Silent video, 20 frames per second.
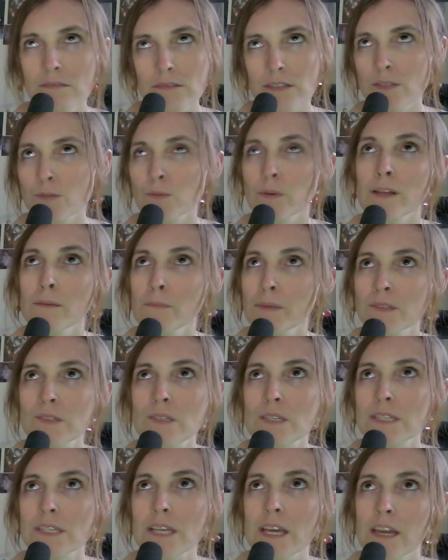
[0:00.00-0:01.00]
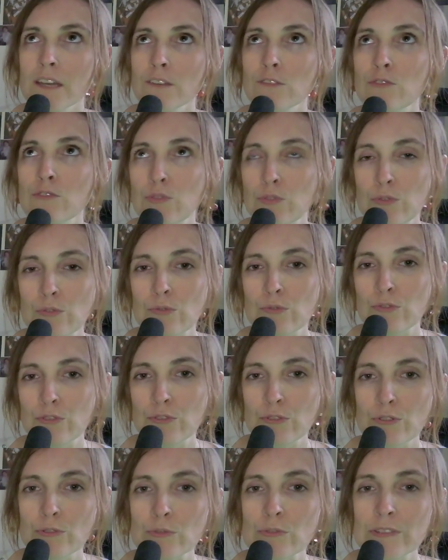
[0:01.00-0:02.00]
is what I meant to say,
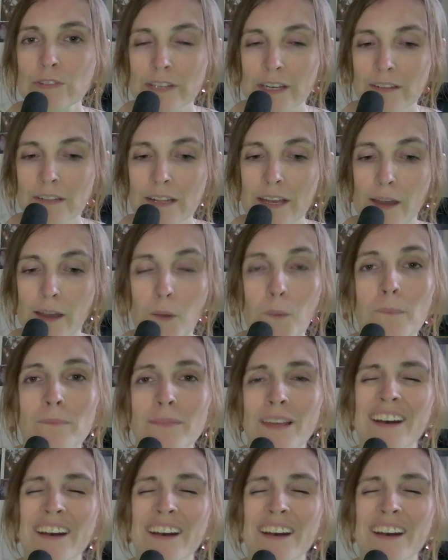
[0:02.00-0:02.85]
to use that now.